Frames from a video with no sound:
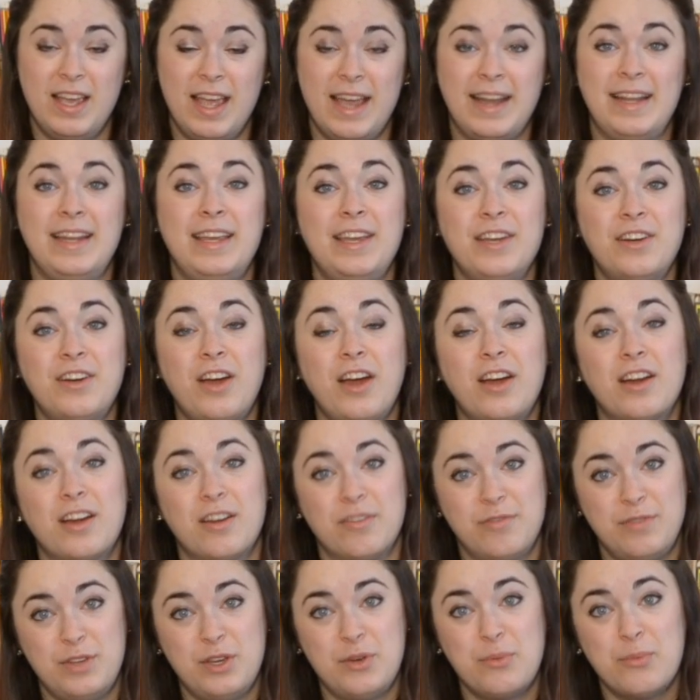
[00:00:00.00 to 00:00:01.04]
And here are a
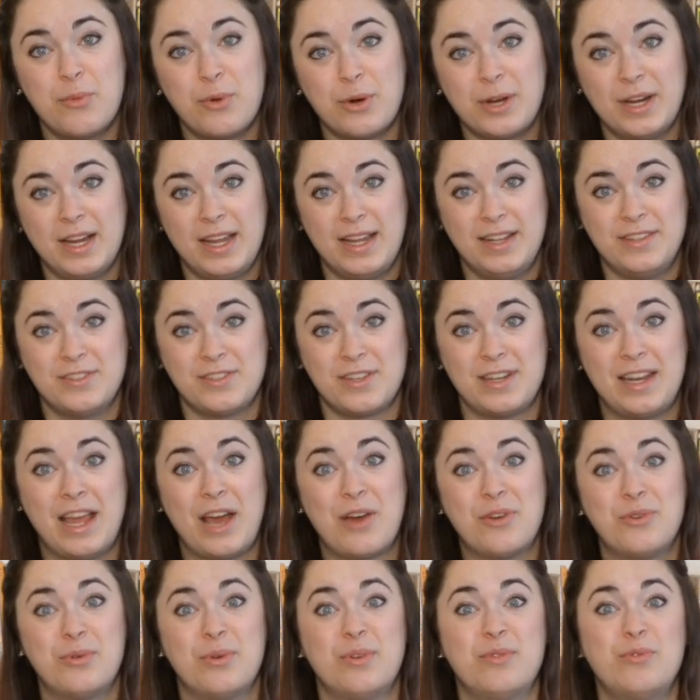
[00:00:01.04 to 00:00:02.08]
few more hints on
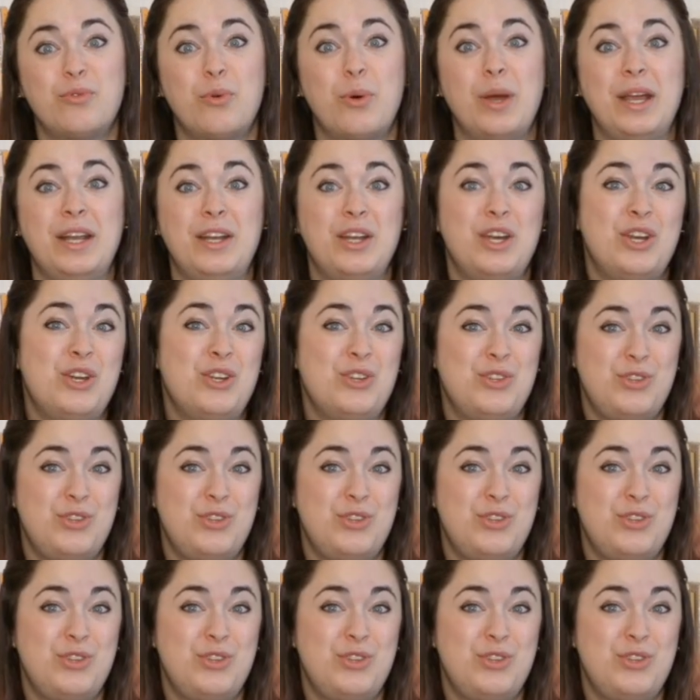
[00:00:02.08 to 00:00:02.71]
how to avoid